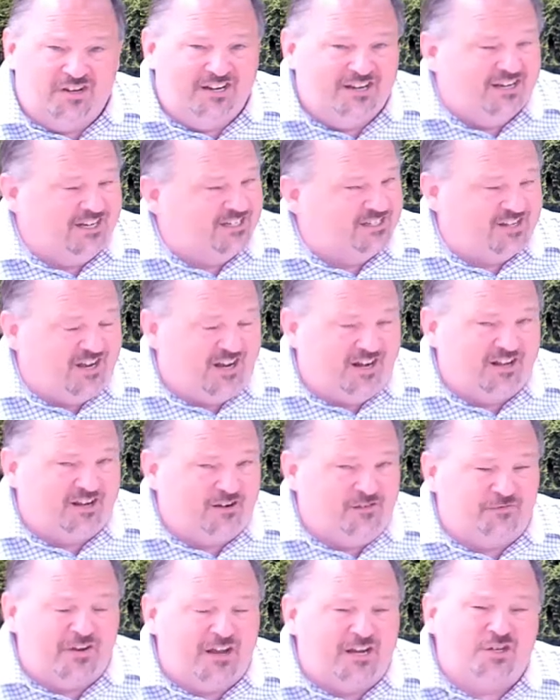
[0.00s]
It's not a
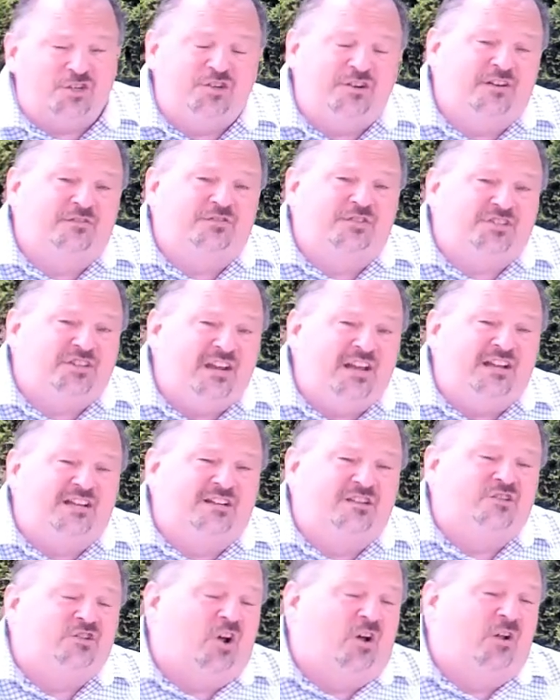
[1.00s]
confession of
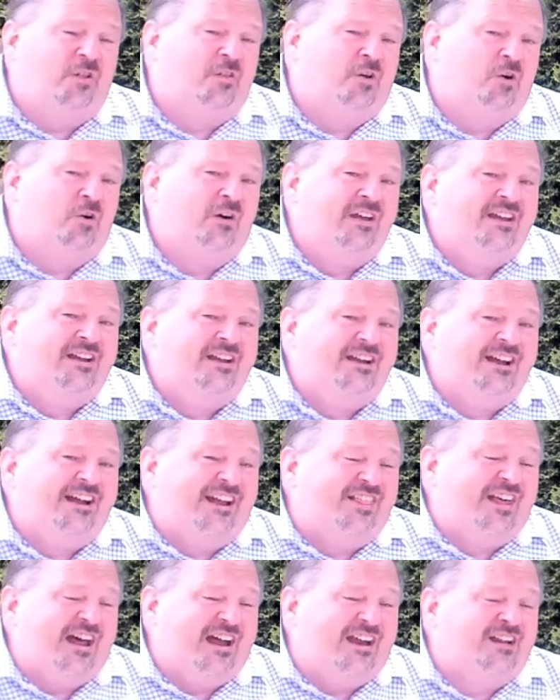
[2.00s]
sins, although uh,
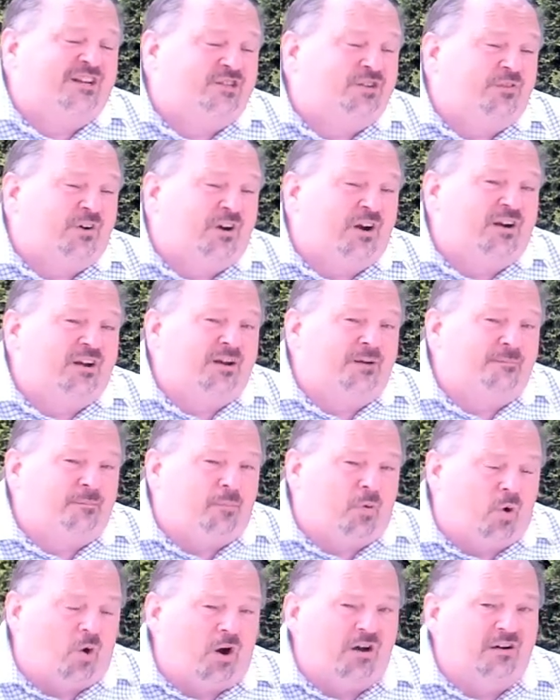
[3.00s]
that is a very
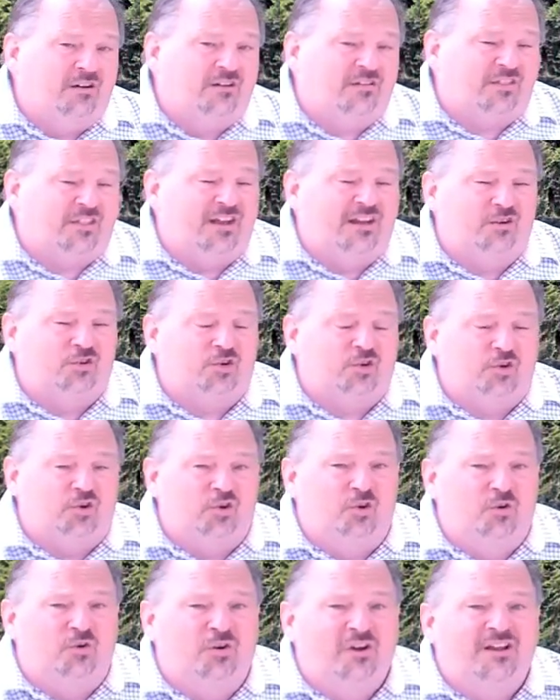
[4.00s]
important thing to
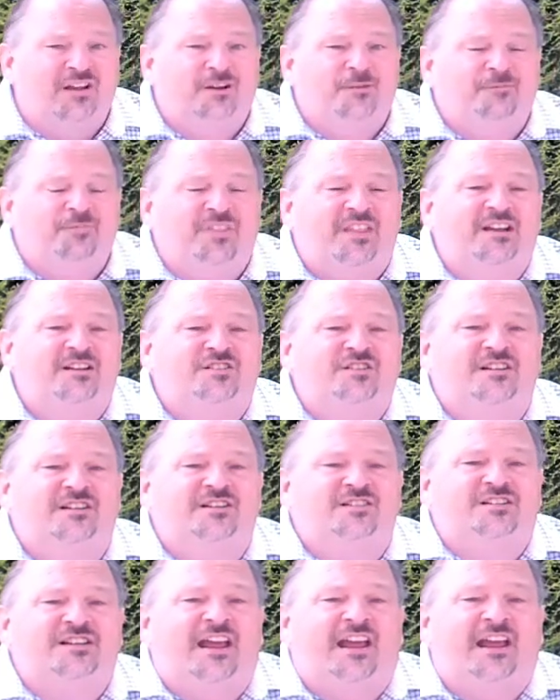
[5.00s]
do. This
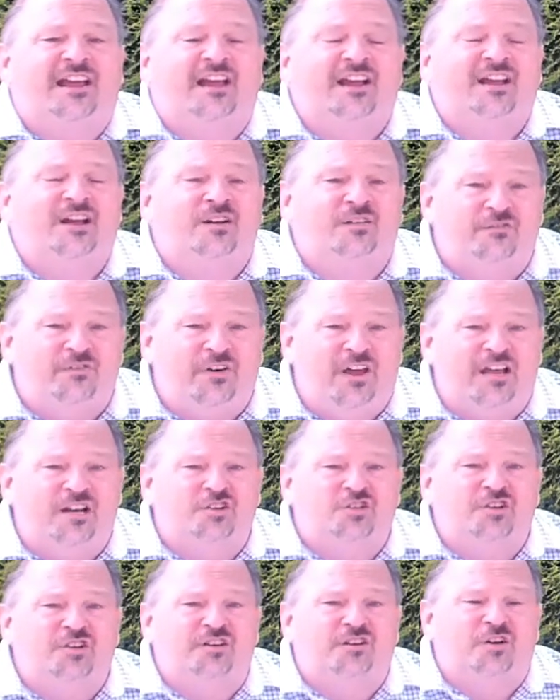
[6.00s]
is a
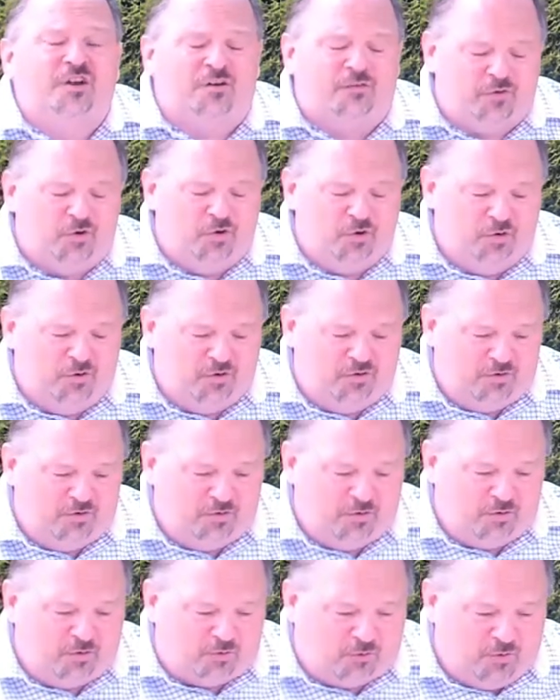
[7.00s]
confession of who,
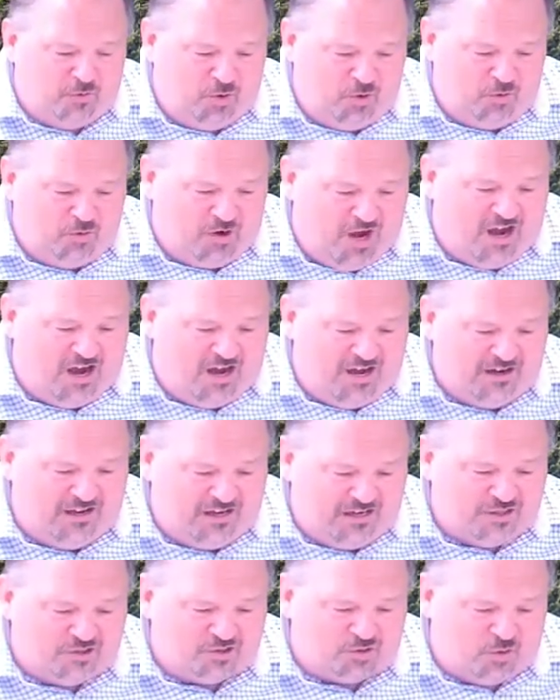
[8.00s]
who God
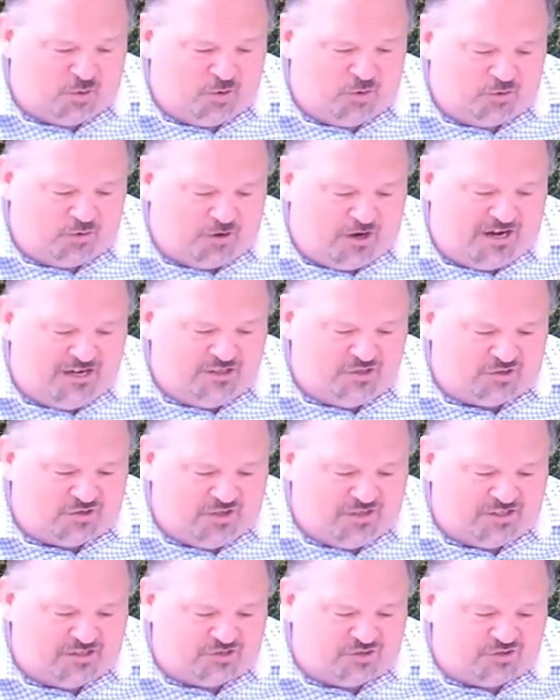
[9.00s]
is or who Christ
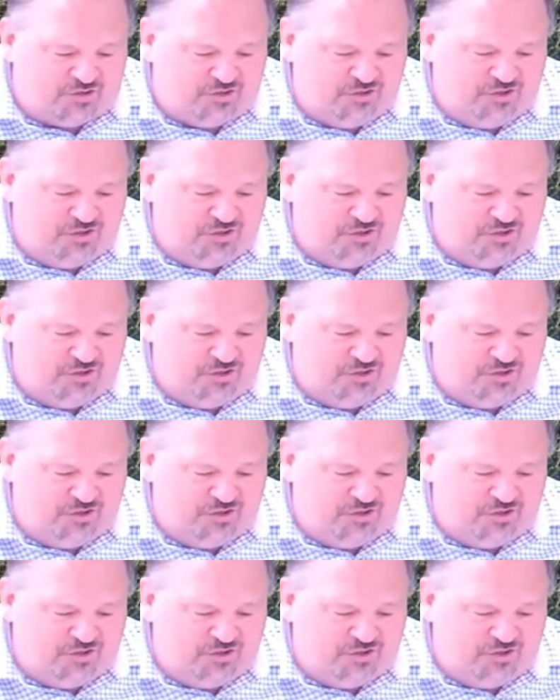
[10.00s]
is.